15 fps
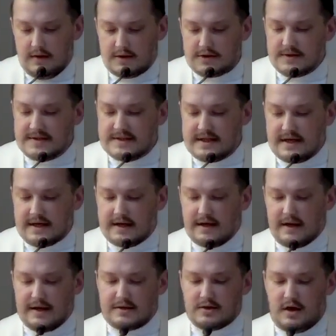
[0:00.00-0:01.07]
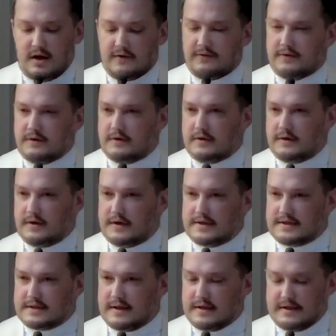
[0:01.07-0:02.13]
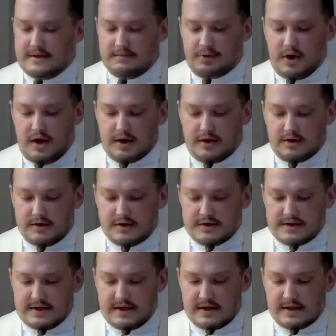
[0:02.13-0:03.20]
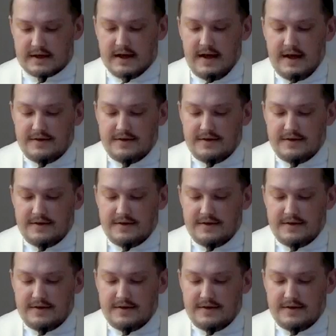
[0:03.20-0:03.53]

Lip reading: So instead, I'd like to offer a slightly broader understanding